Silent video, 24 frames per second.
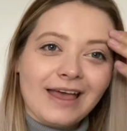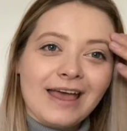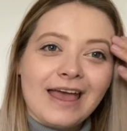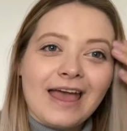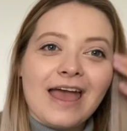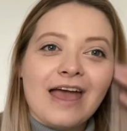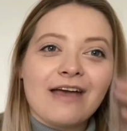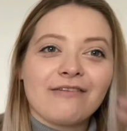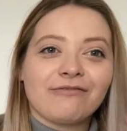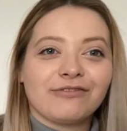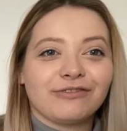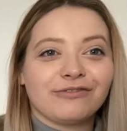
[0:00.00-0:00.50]

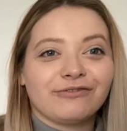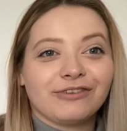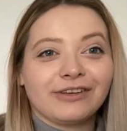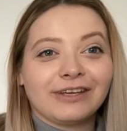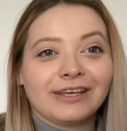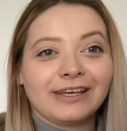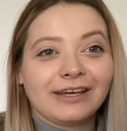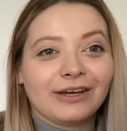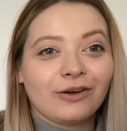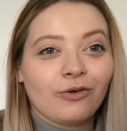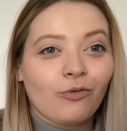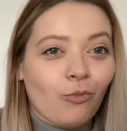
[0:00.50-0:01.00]

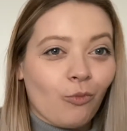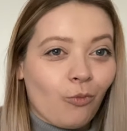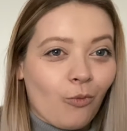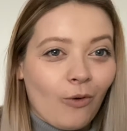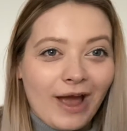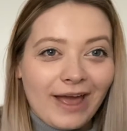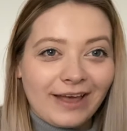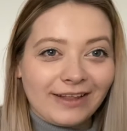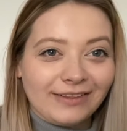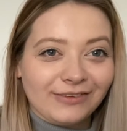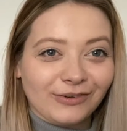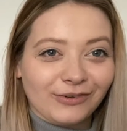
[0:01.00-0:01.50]
everything
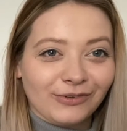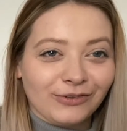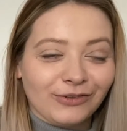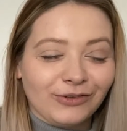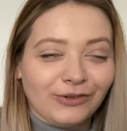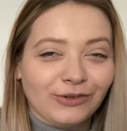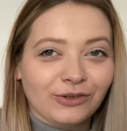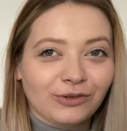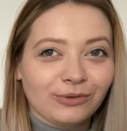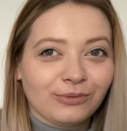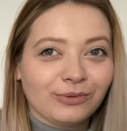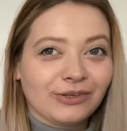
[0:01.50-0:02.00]
wet on
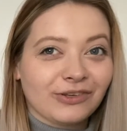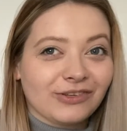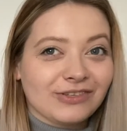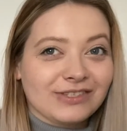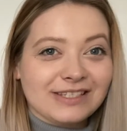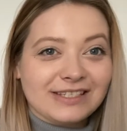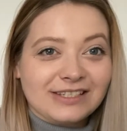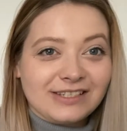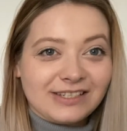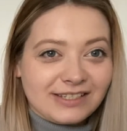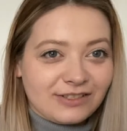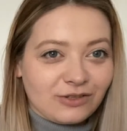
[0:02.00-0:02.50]
you, because
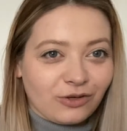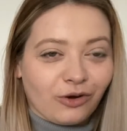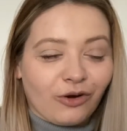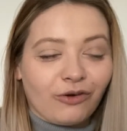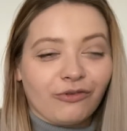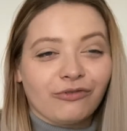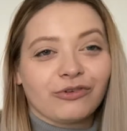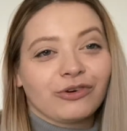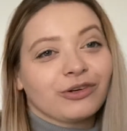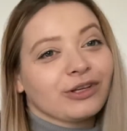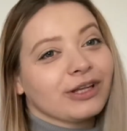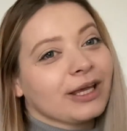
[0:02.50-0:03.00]
it's just
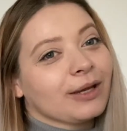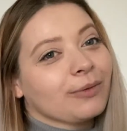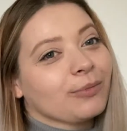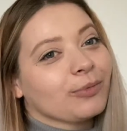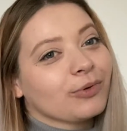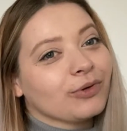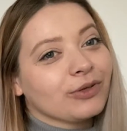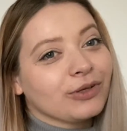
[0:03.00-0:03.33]
uncomfortable.